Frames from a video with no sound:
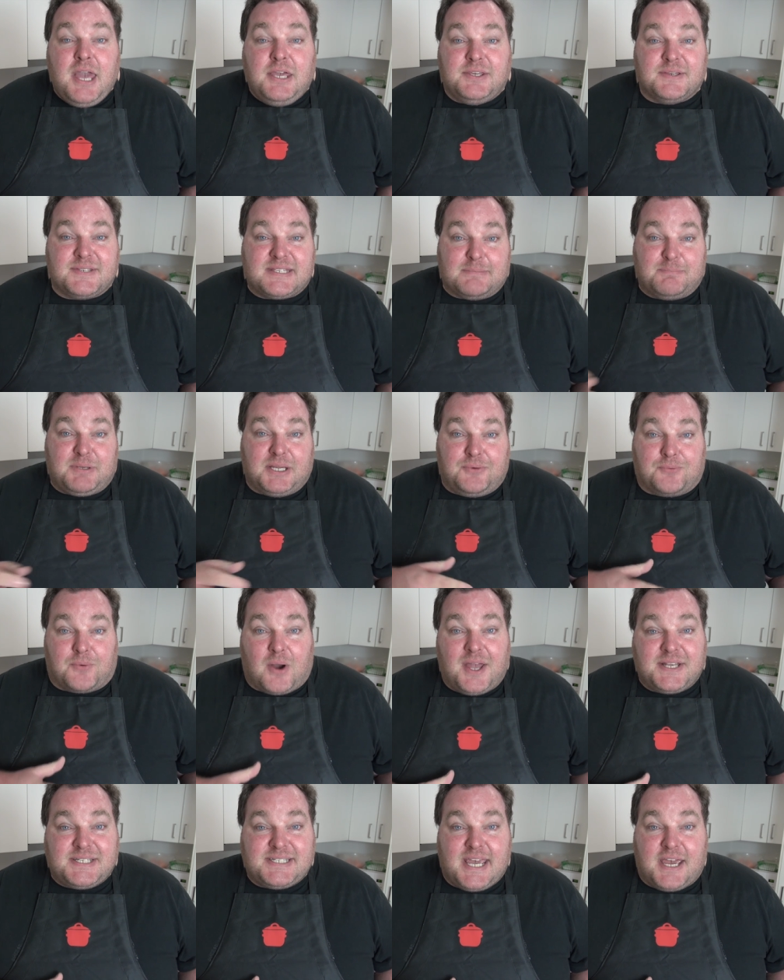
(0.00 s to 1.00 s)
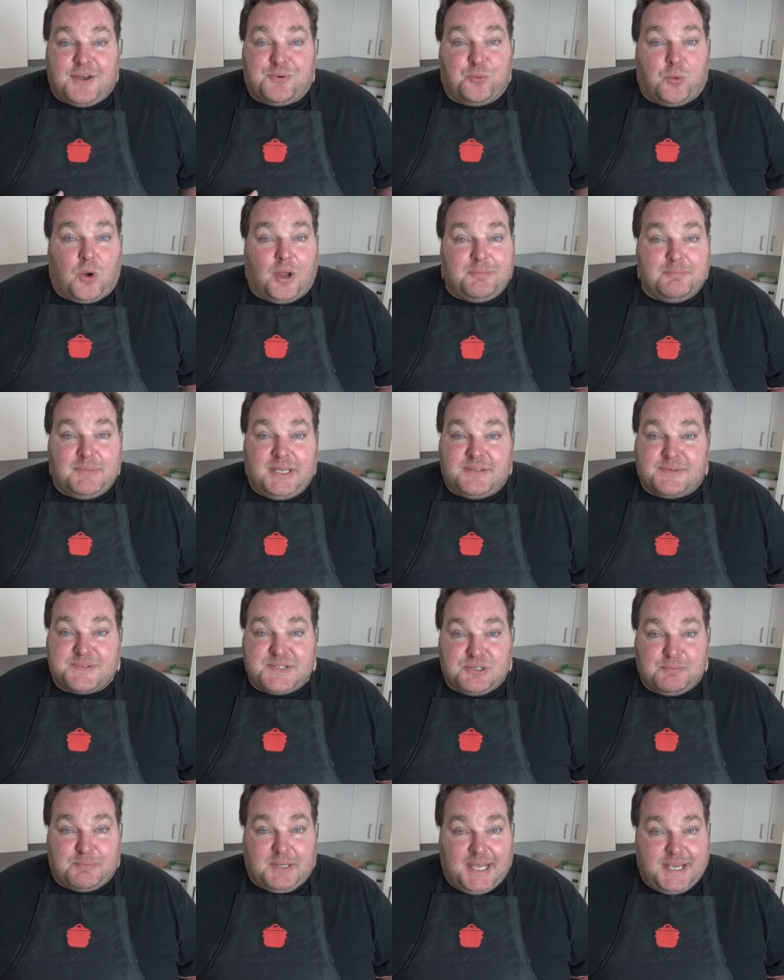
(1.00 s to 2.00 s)
You simply write down what
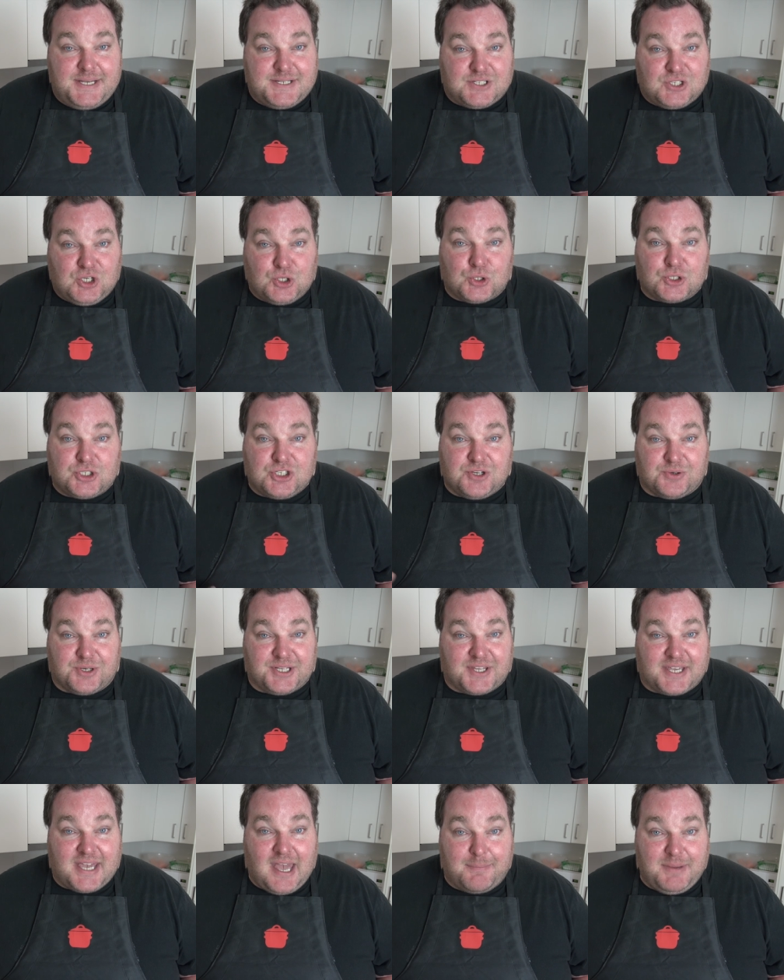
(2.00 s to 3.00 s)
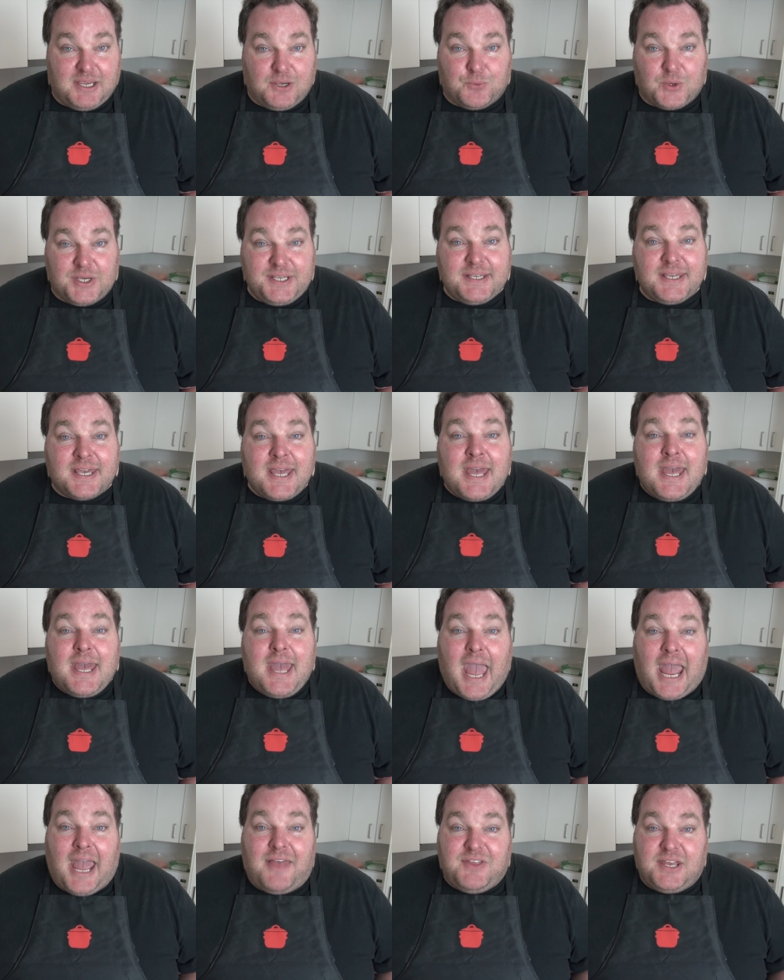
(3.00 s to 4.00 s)
meals you plan to cook during the coming week,
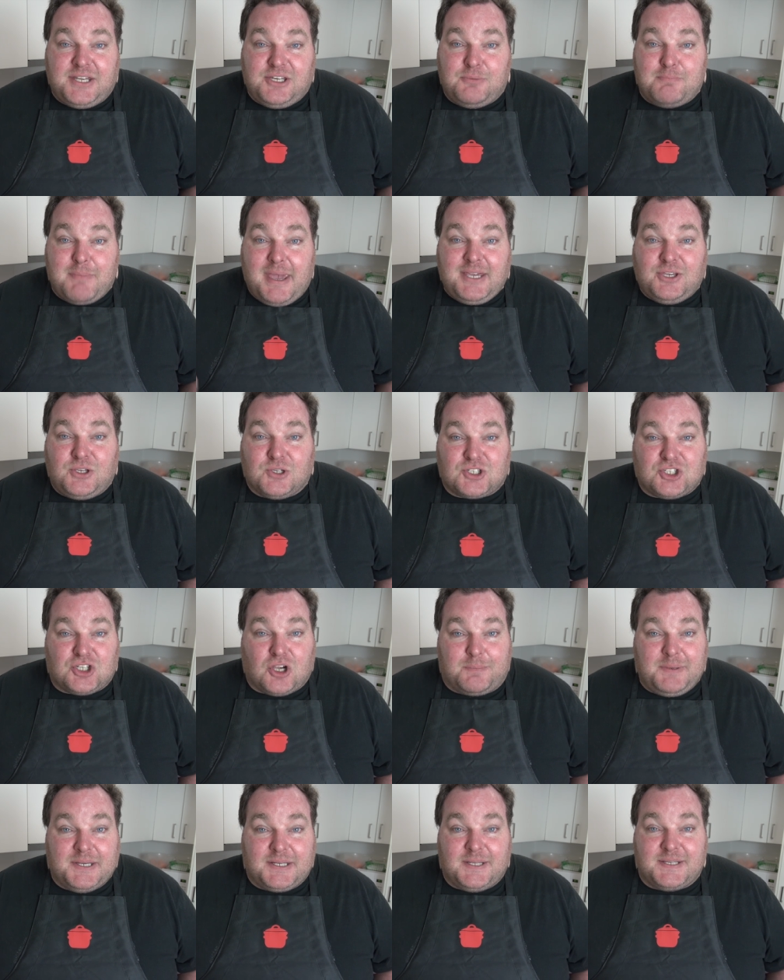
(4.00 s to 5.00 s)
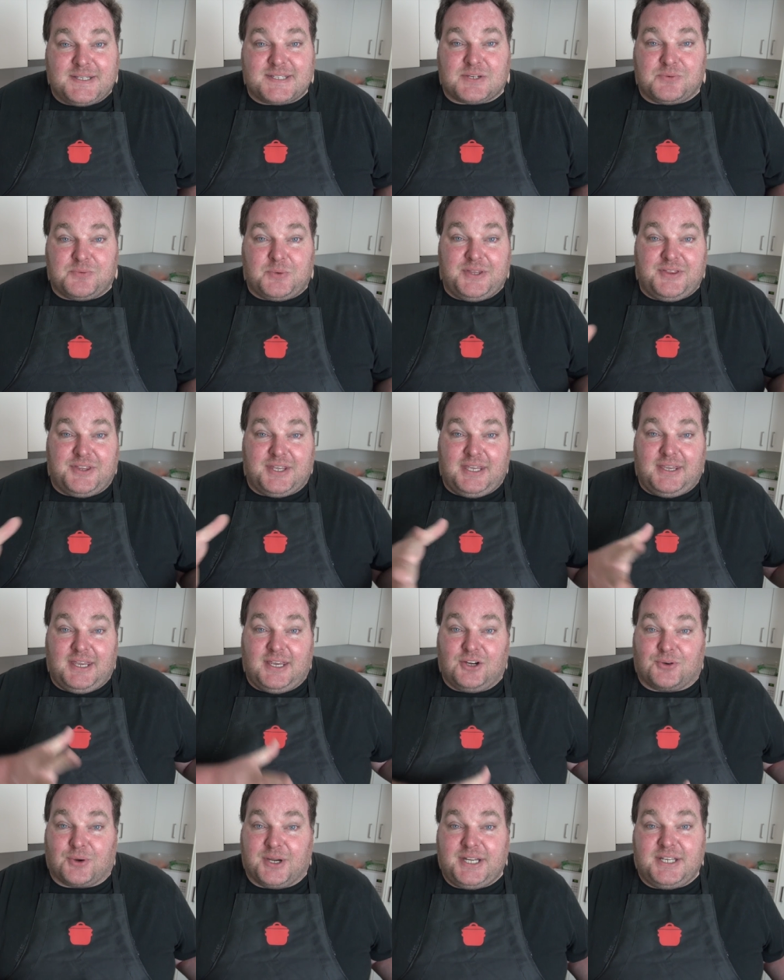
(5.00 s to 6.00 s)
and then you make your shopping list with the
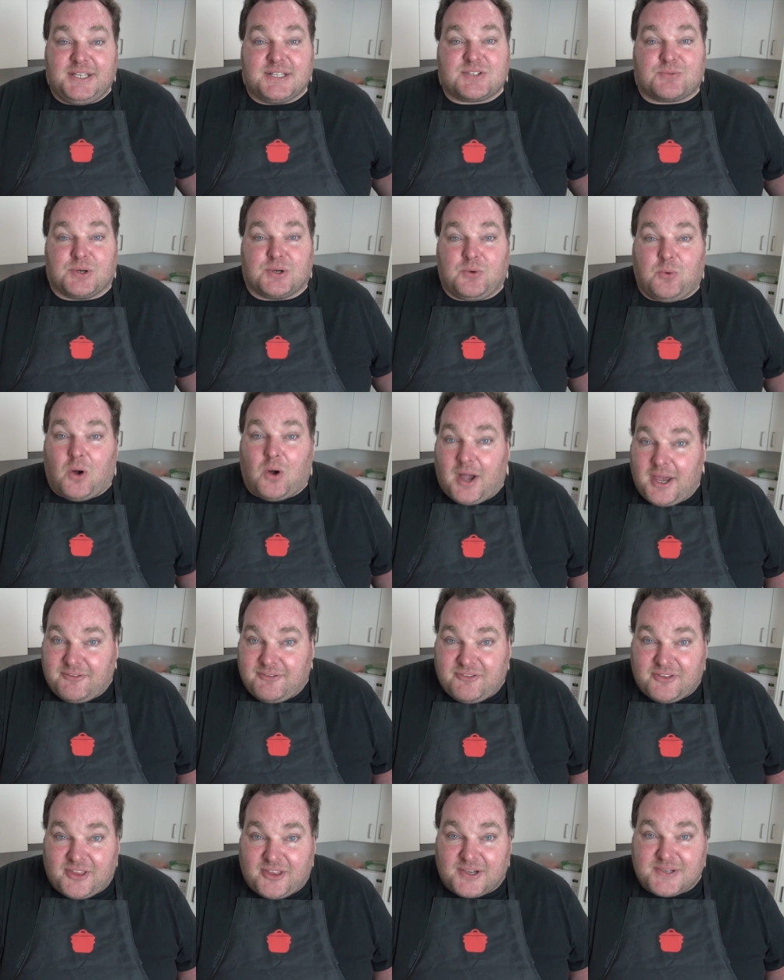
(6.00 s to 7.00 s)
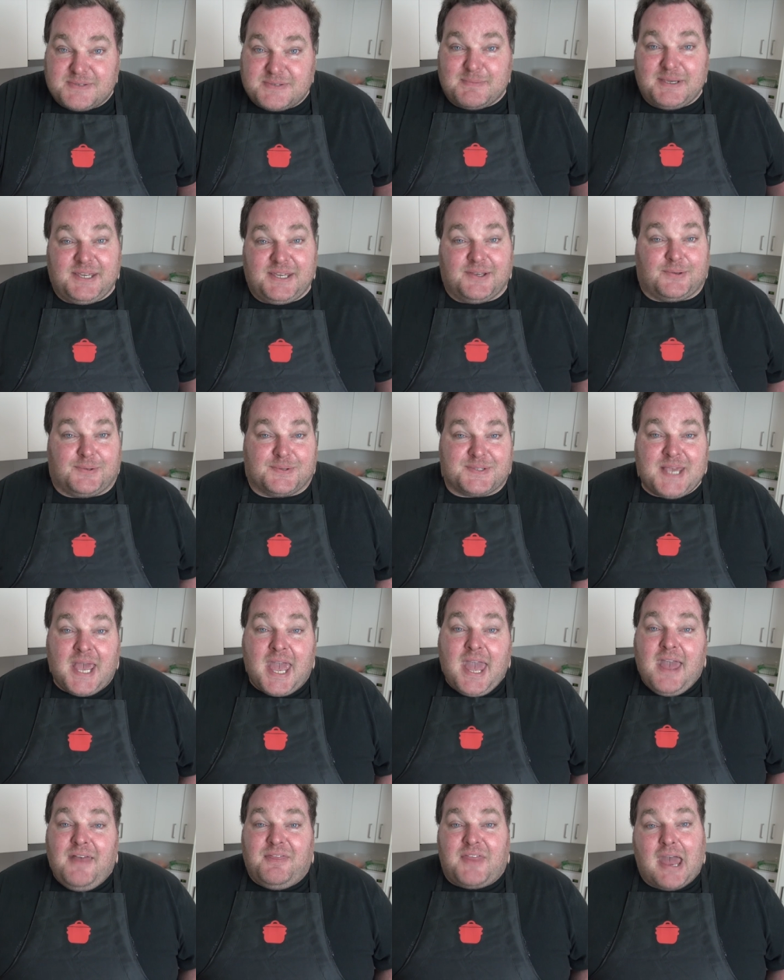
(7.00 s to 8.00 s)
ingredients required for those meals.
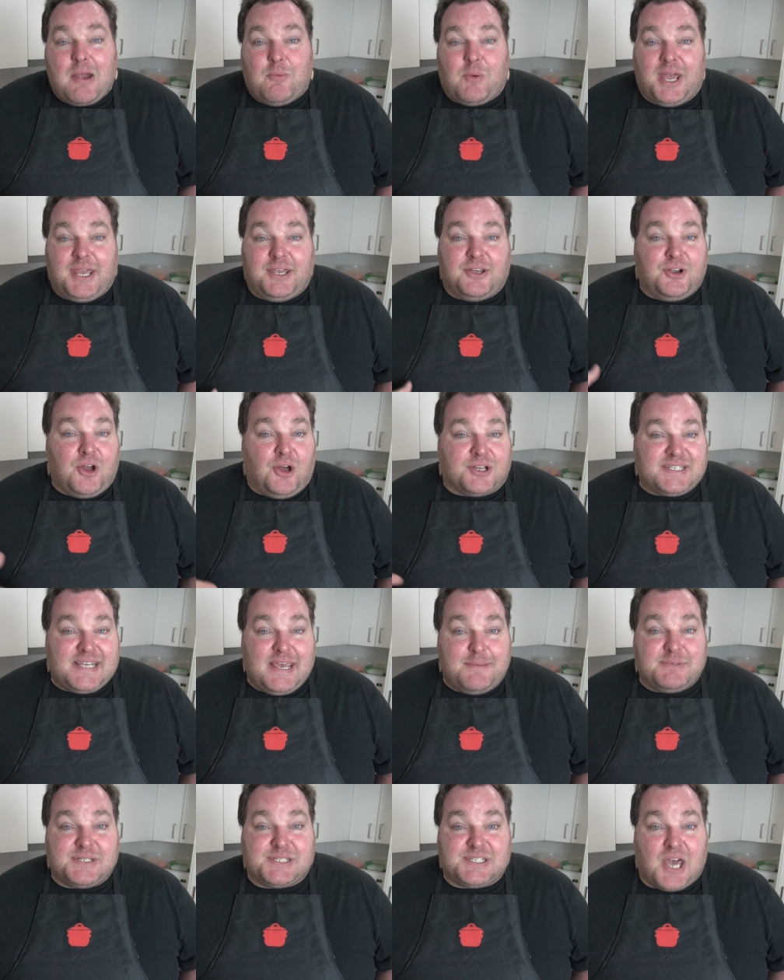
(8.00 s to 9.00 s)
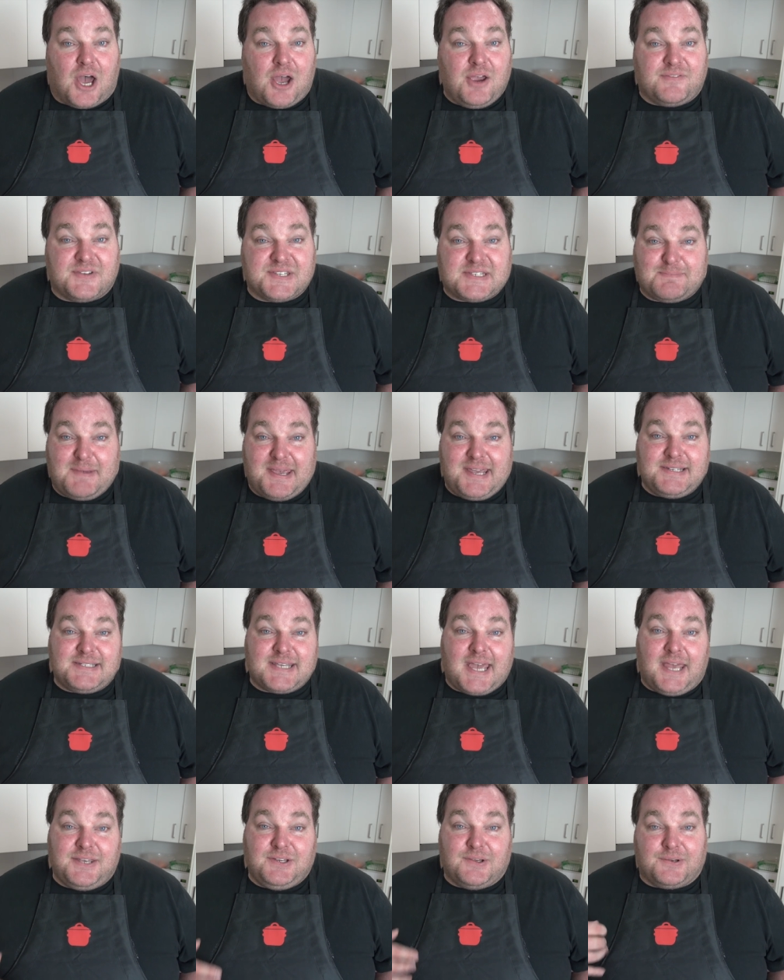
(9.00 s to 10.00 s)
That way you're not tempted to
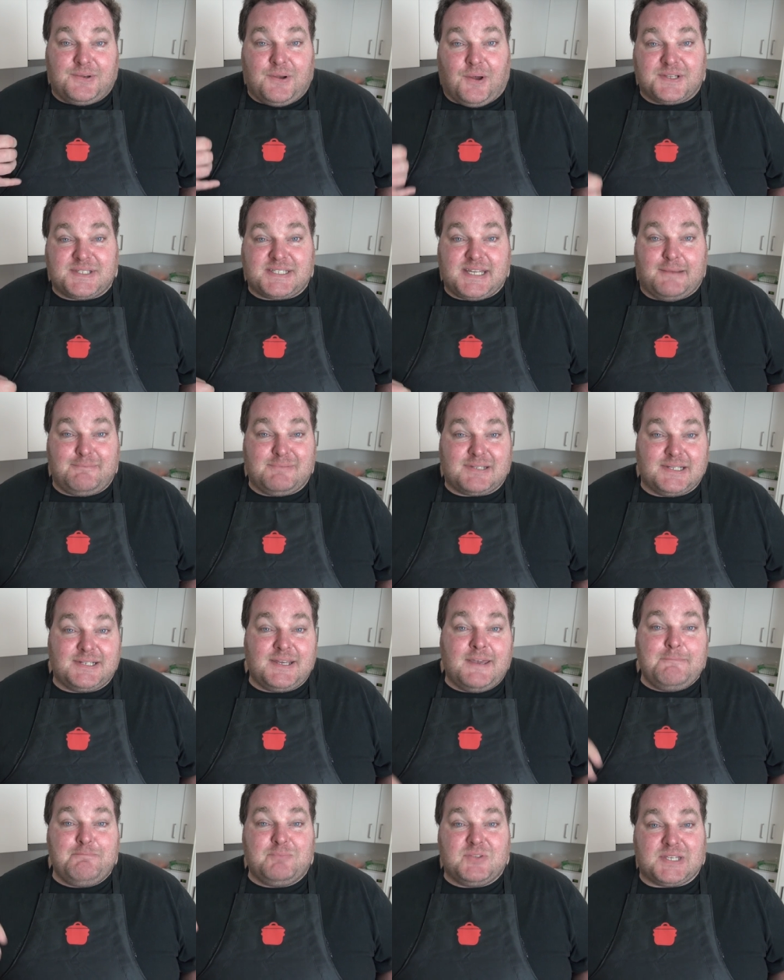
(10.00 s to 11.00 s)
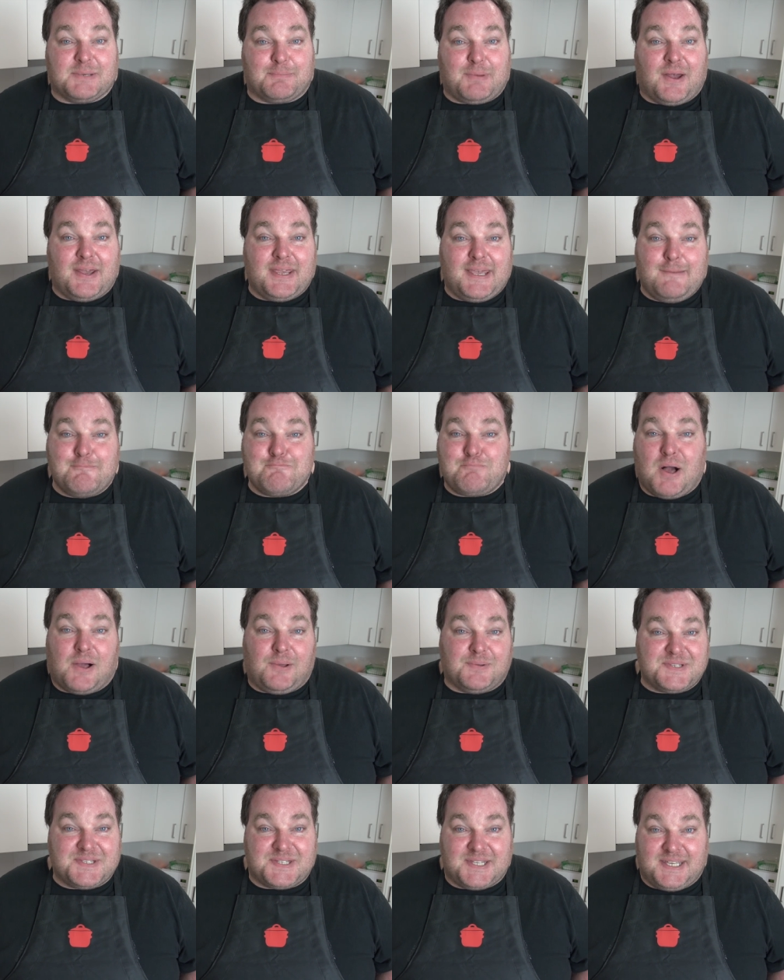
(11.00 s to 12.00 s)
overspend and you're not tempted to buy
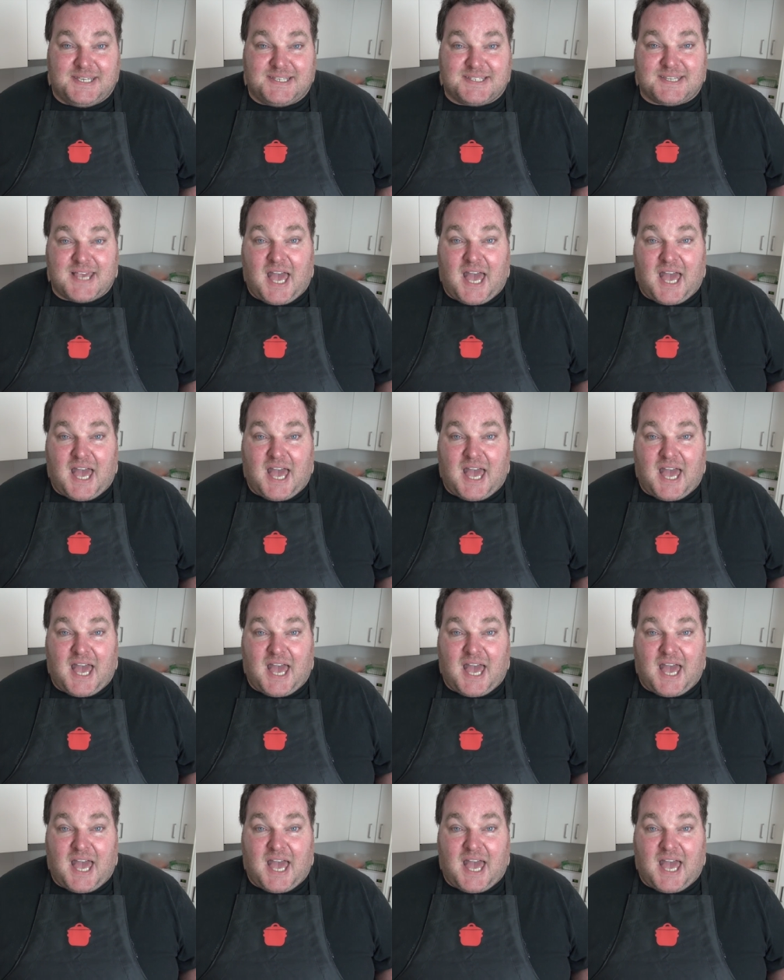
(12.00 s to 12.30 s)
impulse things